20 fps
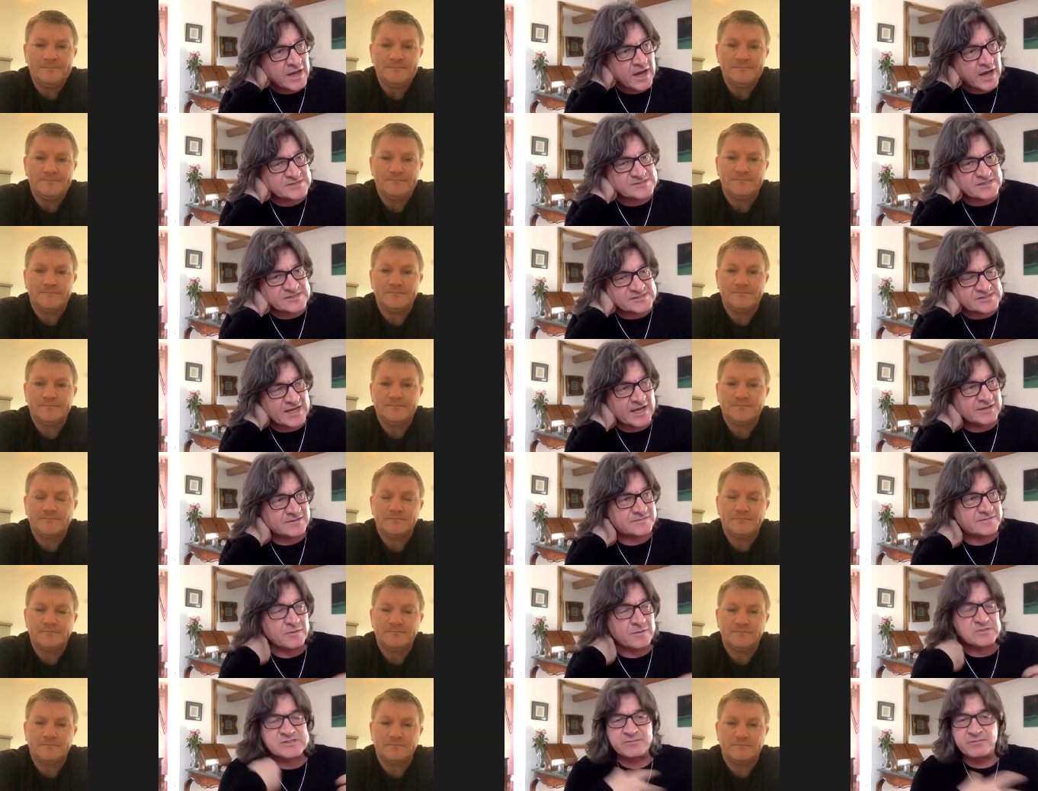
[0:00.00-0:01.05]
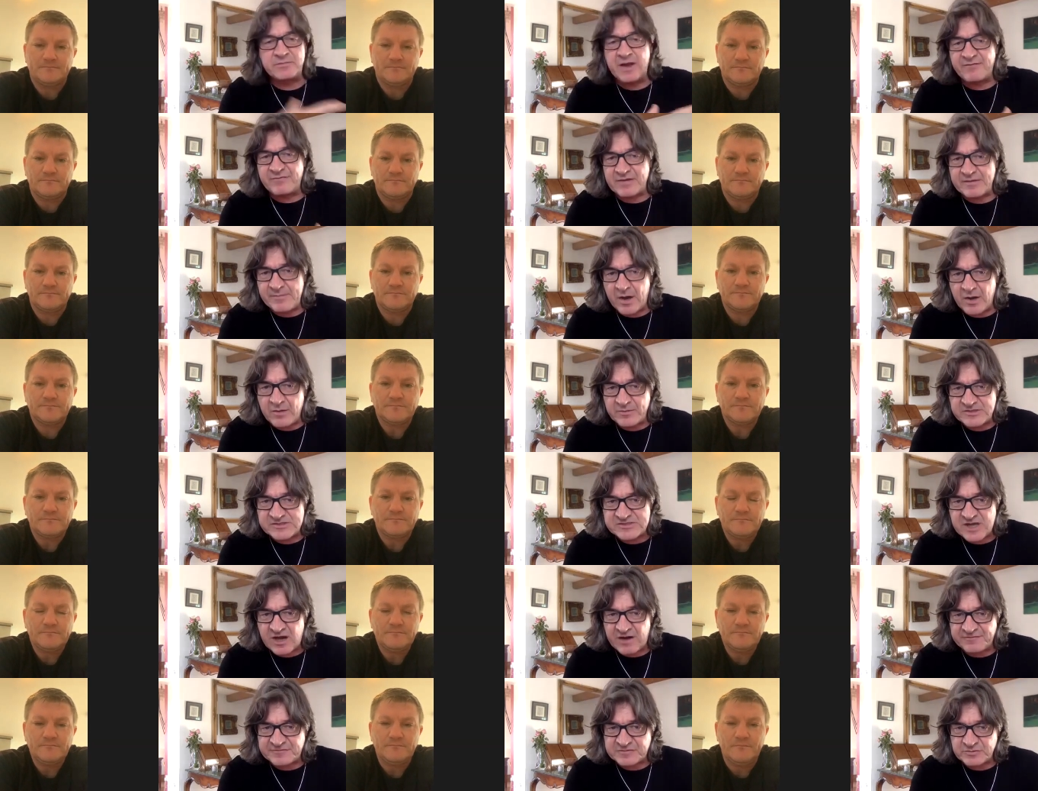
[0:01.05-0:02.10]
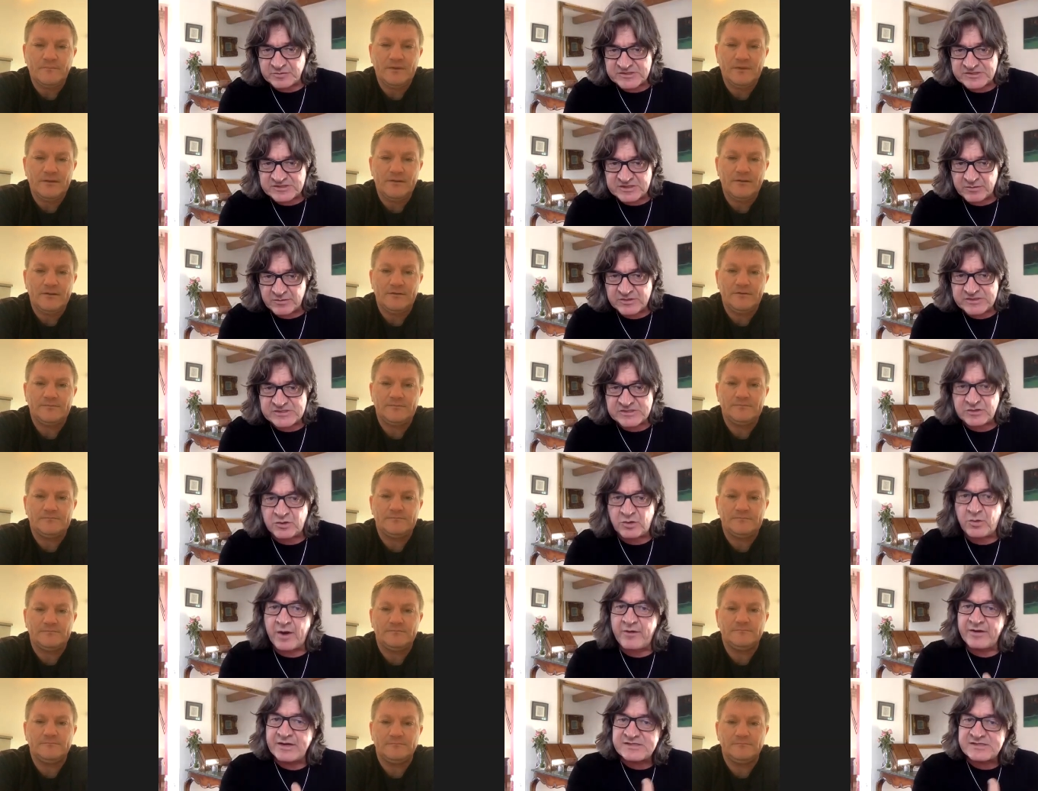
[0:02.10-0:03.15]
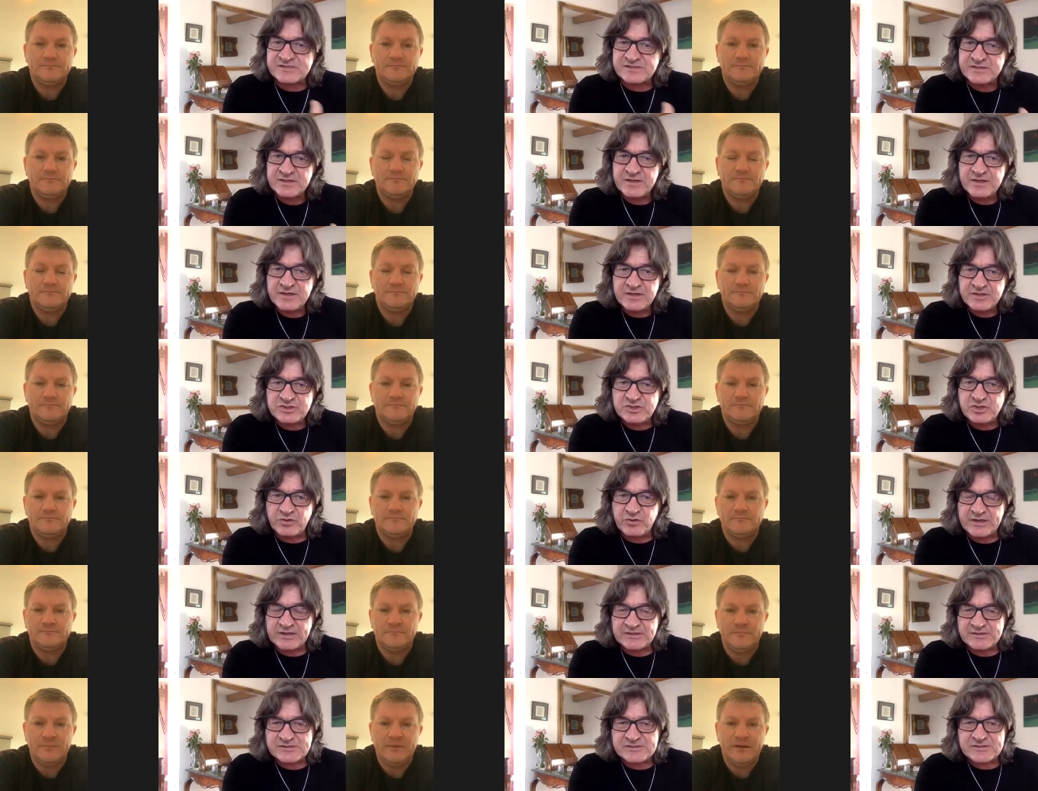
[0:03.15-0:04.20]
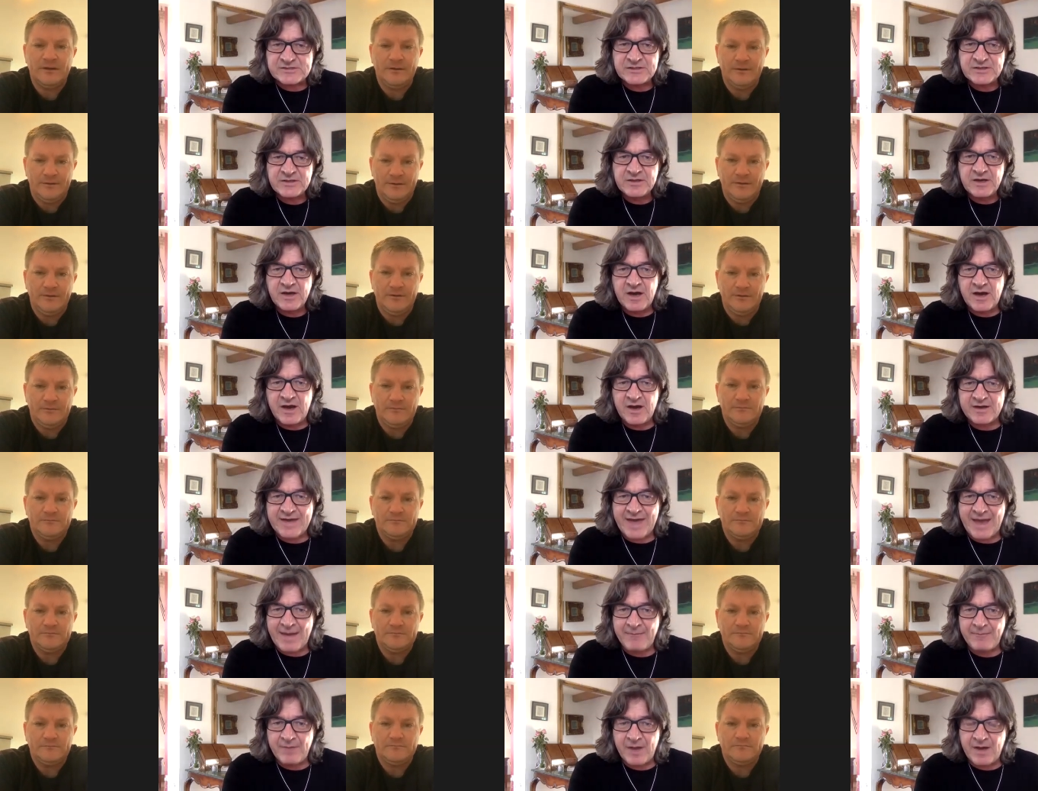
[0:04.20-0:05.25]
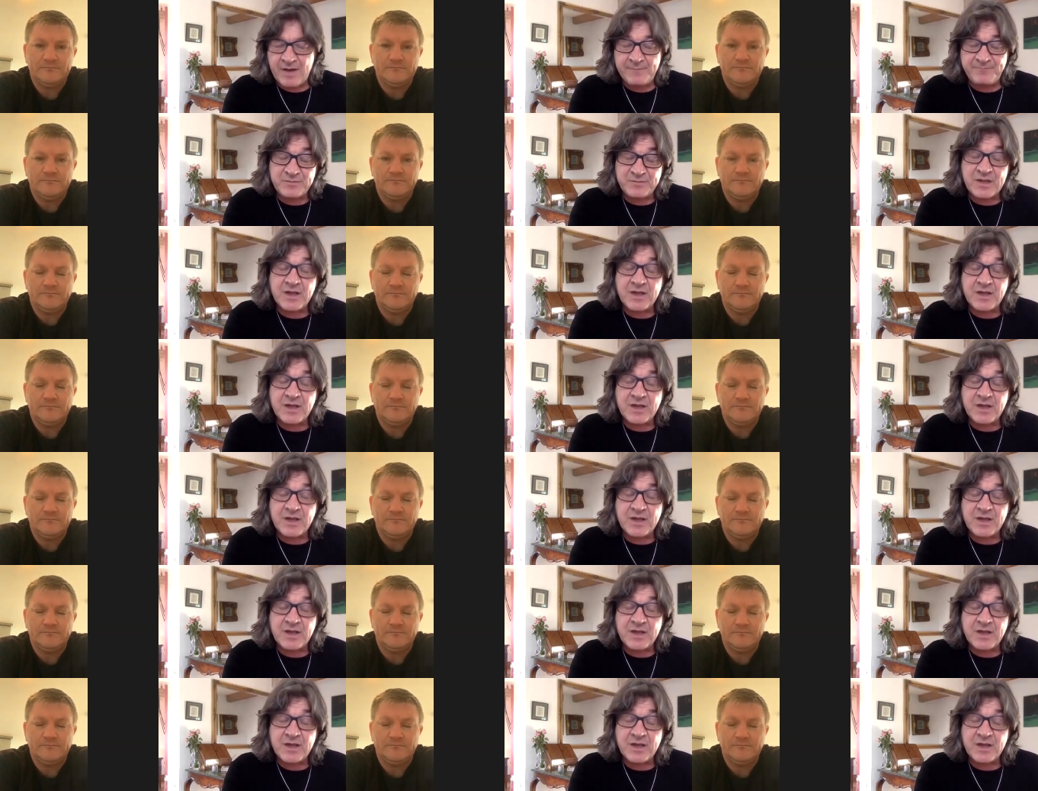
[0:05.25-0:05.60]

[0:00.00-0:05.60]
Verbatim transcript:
Speaker 1: as he said, there were some lovely moments afterwards that we saw where he's joined uh, Cam, um,